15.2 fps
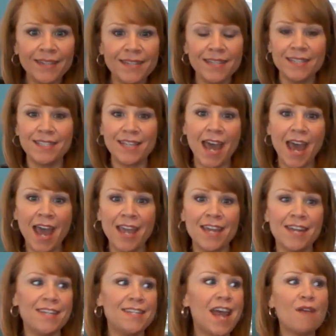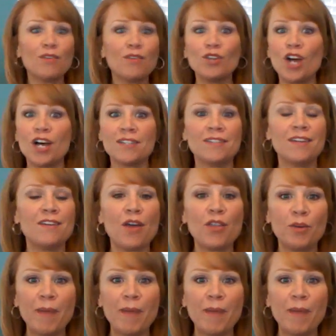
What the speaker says: today and never lost another